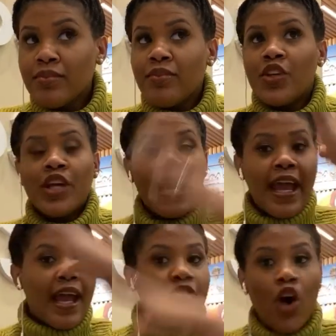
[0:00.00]
You can't
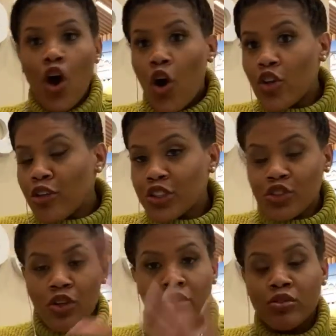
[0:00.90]
have all those
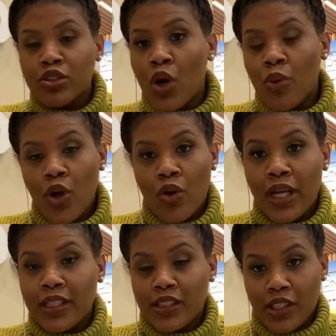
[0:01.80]
struggles going on
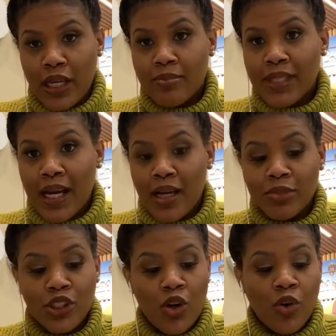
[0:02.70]
at the same time.
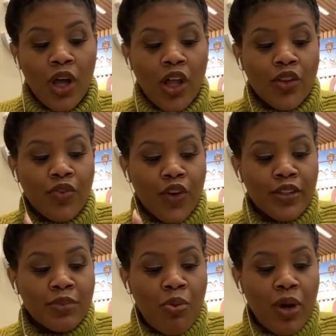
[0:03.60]
So the
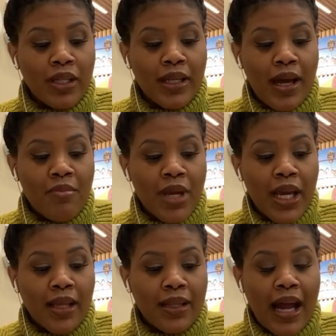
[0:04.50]
first point that I
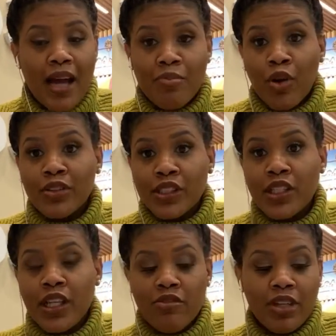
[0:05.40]
made that I
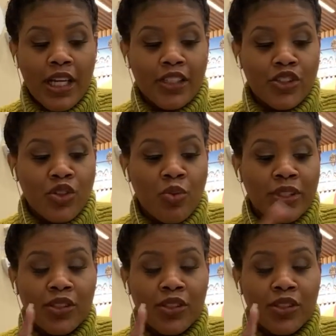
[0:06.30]
personally relate to was